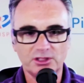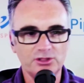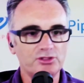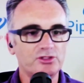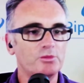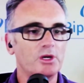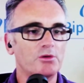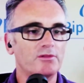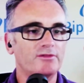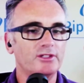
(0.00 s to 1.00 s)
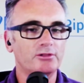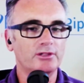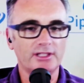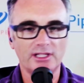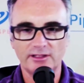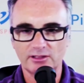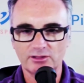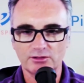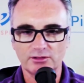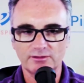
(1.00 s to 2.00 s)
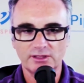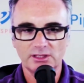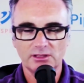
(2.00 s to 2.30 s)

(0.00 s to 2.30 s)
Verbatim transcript: could you do me a review and then they're sort of